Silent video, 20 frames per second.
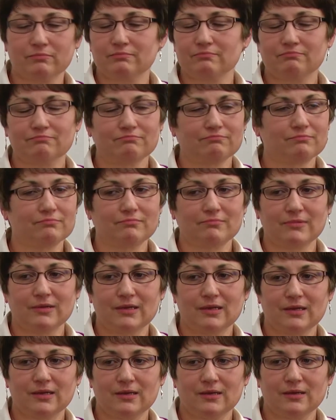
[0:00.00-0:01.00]
When is it the
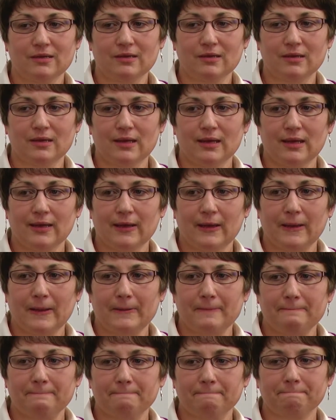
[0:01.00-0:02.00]
busiest during that
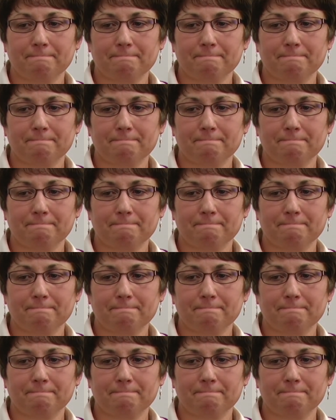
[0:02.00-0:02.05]
time?